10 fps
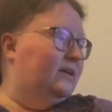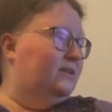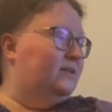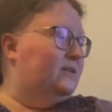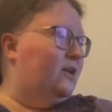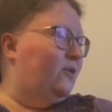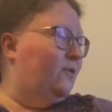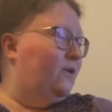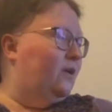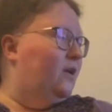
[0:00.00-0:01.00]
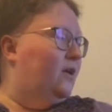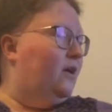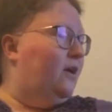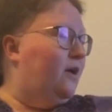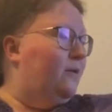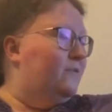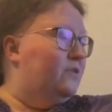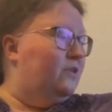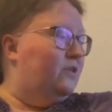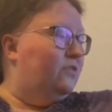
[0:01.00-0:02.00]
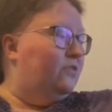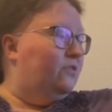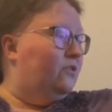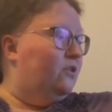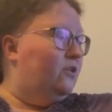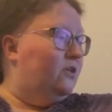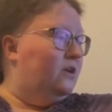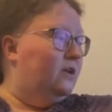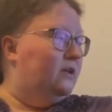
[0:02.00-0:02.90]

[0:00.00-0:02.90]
So the third